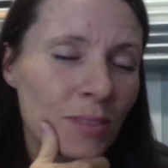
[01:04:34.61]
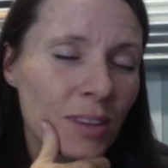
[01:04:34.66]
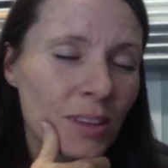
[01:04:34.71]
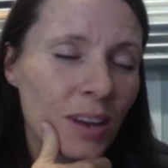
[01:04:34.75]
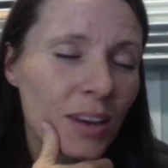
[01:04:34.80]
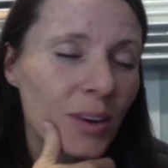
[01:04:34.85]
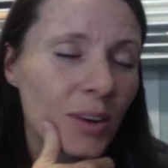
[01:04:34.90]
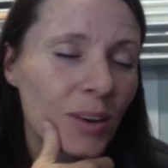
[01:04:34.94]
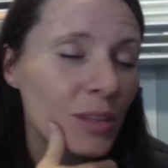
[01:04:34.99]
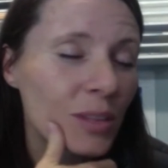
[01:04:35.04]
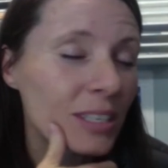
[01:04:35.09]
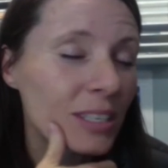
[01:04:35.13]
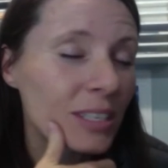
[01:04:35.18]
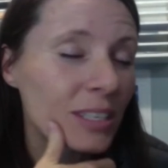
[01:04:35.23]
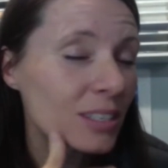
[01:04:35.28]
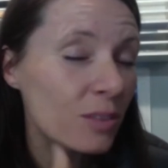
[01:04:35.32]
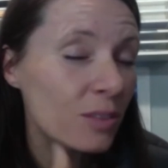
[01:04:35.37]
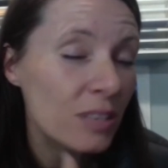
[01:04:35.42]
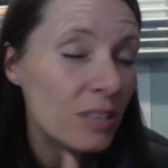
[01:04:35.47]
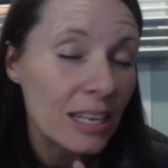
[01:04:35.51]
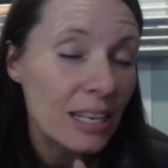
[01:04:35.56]
I know this
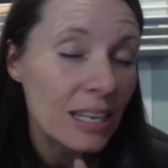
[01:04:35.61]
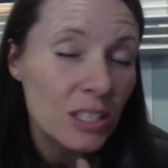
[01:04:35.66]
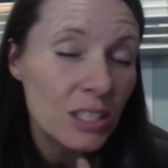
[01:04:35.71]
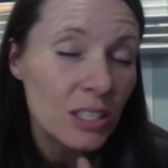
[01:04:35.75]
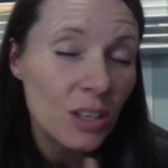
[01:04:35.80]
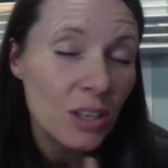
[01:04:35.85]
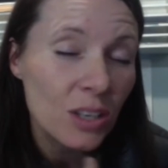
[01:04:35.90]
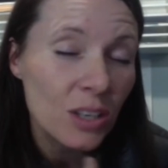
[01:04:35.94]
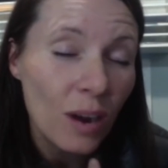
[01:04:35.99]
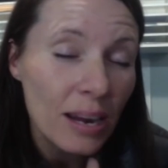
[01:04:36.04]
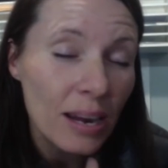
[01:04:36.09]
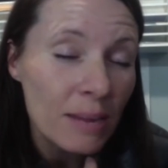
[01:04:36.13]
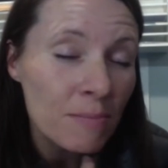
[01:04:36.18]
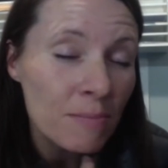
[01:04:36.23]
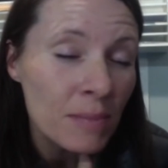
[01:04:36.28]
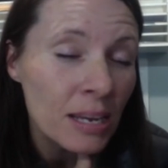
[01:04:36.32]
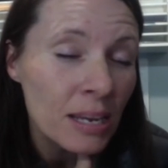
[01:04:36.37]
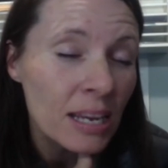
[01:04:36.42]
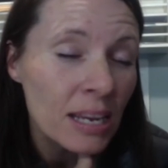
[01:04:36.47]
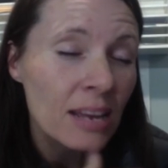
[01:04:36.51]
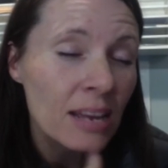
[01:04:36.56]
stuff takes time.
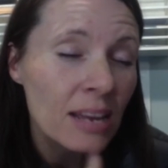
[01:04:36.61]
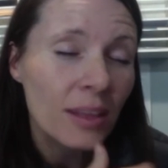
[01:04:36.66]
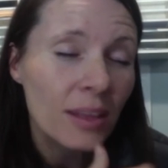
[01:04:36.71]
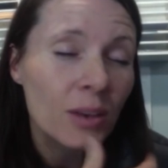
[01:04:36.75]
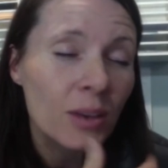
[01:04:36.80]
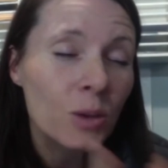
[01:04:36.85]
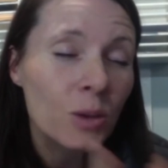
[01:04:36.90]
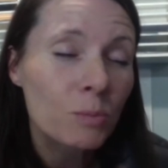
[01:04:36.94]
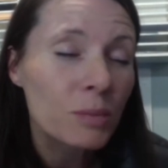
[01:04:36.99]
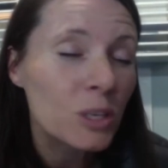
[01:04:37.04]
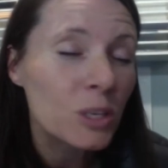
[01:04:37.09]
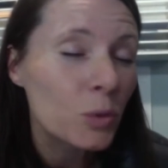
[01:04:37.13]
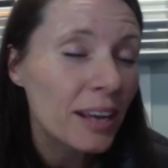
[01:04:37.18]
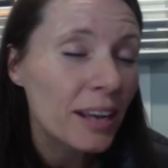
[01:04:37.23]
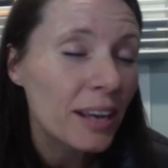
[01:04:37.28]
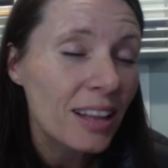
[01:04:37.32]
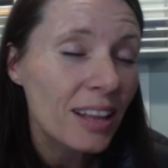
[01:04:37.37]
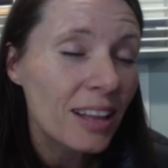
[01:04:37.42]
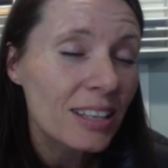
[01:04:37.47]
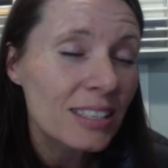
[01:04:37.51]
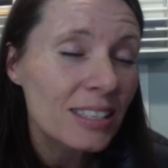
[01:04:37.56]
They could be doing
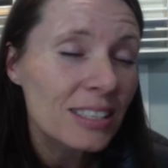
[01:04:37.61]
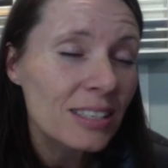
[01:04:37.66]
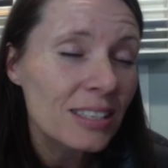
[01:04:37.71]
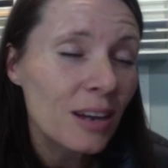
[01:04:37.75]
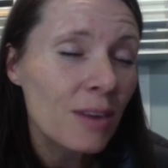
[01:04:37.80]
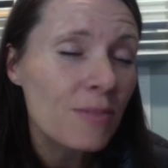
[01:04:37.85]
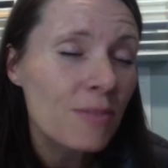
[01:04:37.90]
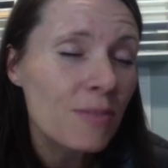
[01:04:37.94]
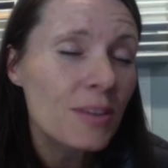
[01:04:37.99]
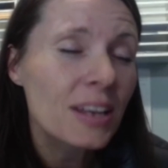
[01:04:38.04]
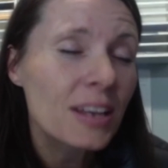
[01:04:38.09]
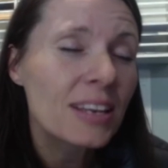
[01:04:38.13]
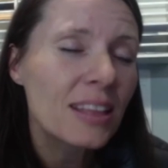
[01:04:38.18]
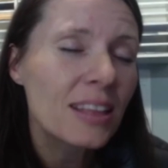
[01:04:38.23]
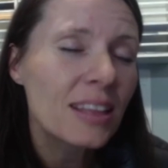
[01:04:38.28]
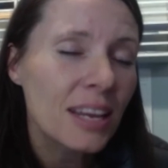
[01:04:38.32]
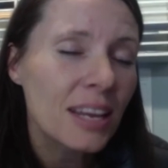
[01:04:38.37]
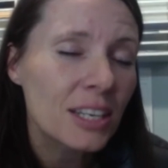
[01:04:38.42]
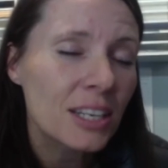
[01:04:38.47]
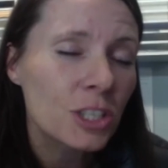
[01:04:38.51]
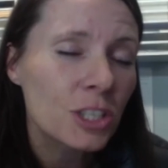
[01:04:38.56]
other stuff, and yet
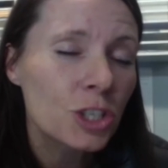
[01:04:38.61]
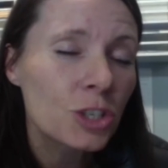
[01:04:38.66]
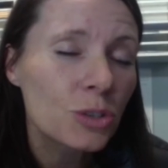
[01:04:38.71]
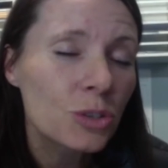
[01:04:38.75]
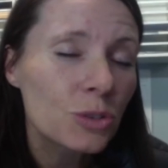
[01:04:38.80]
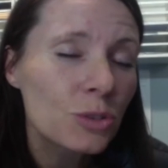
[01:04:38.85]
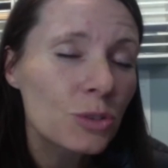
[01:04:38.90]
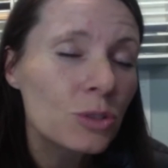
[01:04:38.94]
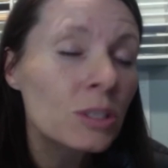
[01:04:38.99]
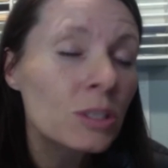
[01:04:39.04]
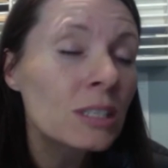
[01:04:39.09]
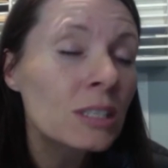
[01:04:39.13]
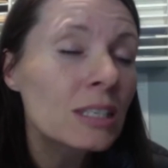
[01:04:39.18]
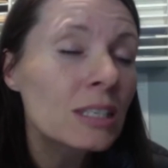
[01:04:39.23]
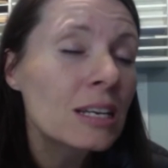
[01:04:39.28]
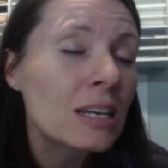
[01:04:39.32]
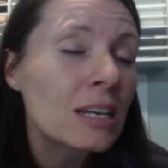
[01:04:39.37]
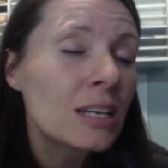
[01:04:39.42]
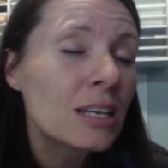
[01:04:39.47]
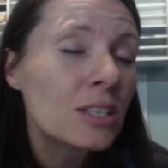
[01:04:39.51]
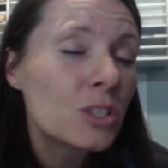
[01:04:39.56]
they choose
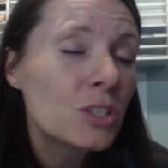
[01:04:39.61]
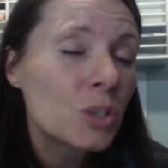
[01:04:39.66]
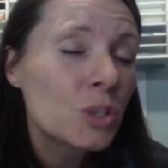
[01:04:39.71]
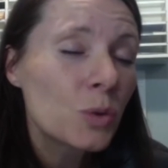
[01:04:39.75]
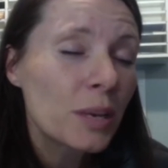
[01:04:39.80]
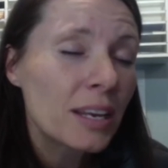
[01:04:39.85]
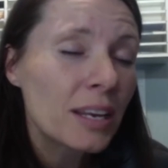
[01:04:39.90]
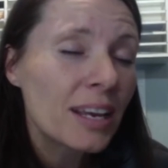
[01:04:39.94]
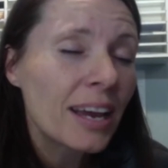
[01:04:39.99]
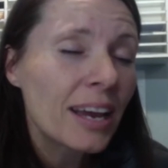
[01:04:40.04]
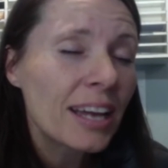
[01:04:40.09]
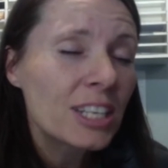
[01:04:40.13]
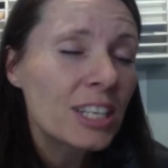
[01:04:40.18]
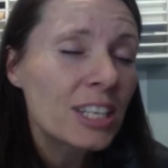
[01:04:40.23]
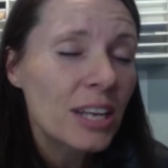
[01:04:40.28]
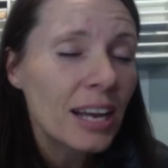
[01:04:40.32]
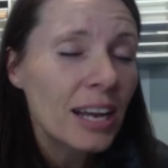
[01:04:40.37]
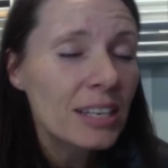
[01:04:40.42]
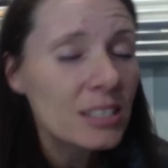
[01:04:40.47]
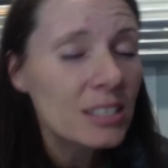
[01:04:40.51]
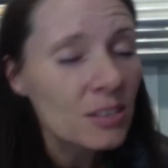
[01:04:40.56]
to engage in
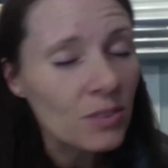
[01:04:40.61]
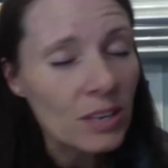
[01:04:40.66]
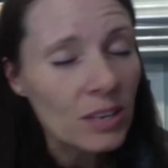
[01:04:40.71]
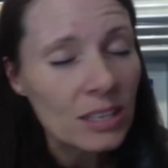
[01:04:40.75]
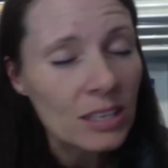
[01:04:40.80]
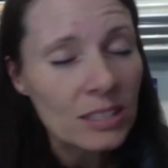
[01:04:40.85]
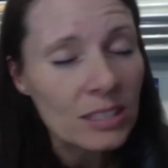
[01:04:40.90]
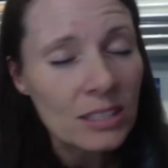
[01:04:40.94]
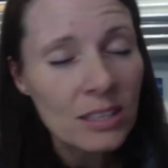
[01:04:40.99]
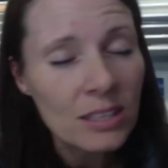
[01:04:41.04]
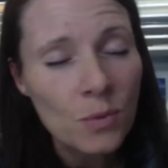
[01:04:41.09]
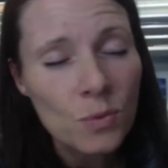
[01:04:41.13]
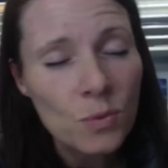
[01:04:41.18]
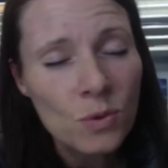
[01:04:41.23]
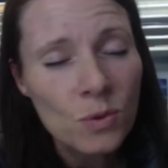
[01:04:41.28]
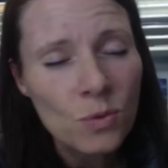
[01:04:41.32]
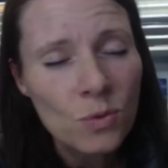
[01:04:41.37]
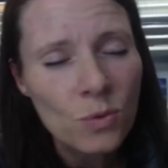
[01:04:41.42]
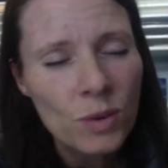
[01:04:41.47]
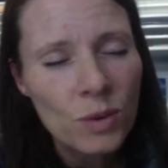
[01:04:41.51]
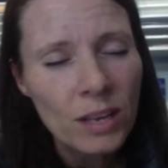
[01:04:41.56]
activities that
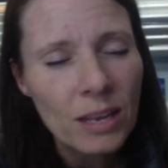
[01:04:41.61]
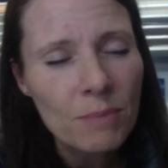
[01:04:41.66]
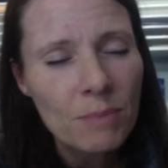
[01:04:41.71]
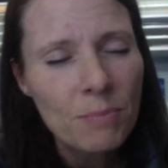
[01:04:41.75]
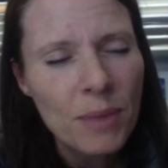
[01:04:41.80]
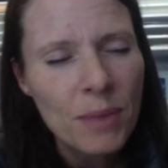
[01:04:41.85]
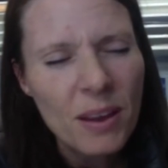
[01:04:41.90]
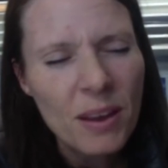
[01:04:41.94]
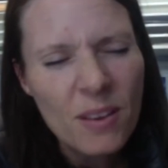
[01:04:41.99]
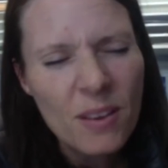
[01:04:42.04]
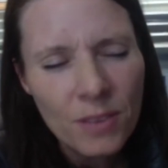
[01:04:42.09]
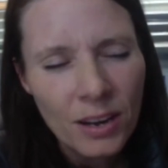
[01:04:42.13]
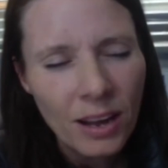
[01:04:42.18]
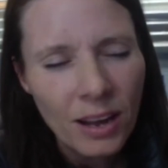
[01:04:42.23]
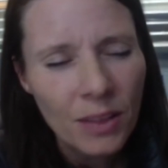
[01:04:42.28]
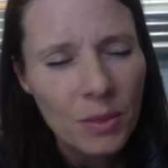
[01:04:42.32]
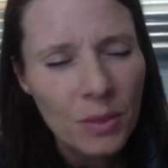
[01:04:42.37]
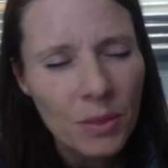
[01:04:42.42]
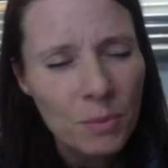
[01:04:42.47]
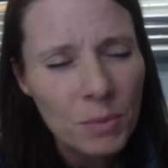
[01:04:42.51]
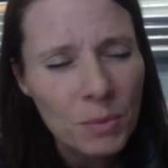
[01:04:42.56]
will really benefit
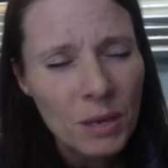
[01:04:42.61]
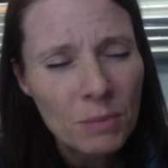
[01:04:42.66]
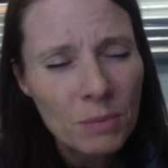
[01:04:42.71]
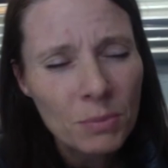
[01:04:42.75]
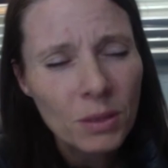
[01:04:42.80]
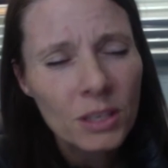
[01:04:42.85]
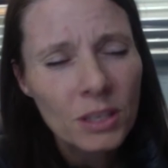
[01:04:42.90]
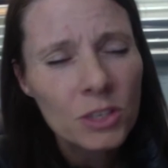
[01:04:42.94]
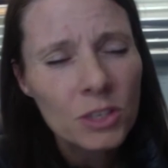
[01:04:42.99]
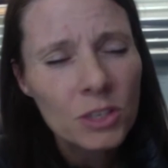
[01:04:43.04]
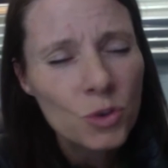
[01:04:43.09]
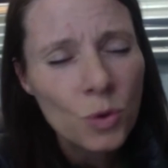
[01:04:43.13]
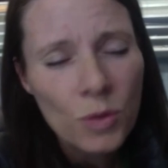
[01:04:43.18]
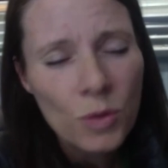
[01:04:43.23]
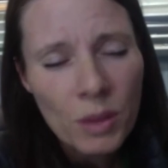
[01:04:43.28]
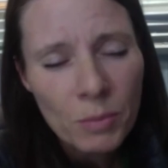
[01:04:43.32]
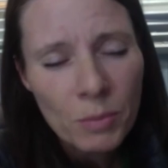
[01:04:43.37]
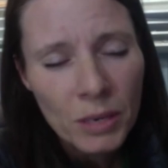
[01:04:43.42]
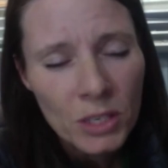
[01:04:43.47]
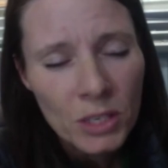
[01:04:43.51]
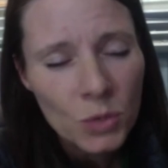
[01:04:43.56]
other people and draw
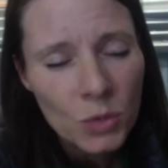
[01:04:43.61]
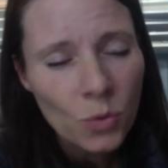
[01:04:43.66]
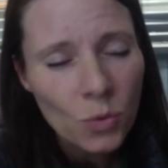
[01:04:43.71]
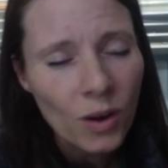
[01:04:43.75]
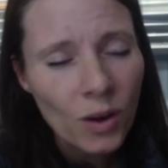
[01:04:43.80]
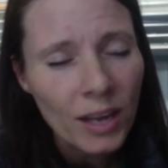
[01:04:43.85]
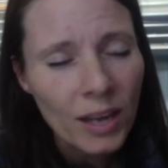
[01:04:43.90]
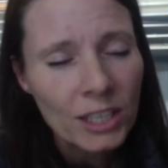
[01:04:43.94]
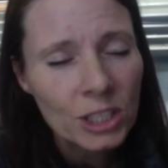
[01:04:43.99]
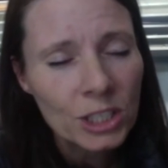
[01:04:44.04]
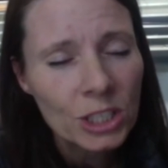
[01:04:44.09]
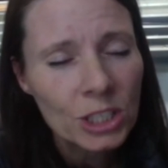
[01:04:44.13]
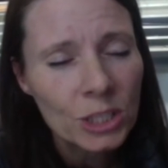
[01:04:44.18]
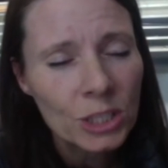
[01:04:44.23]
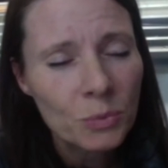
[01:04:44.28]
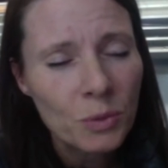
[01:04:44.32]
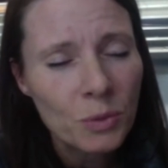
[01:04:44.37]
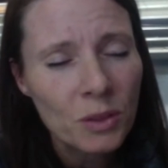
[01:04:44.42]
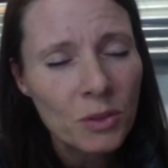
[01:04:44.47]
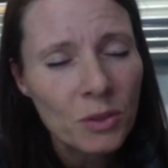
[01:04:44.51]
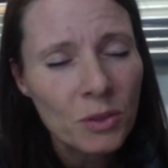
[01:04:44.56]
them into a relationship
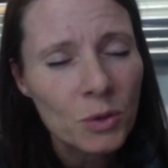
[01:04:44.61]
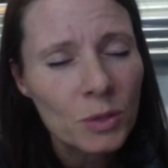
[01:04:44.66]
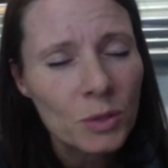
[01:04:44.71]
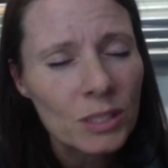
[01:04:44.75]
with you.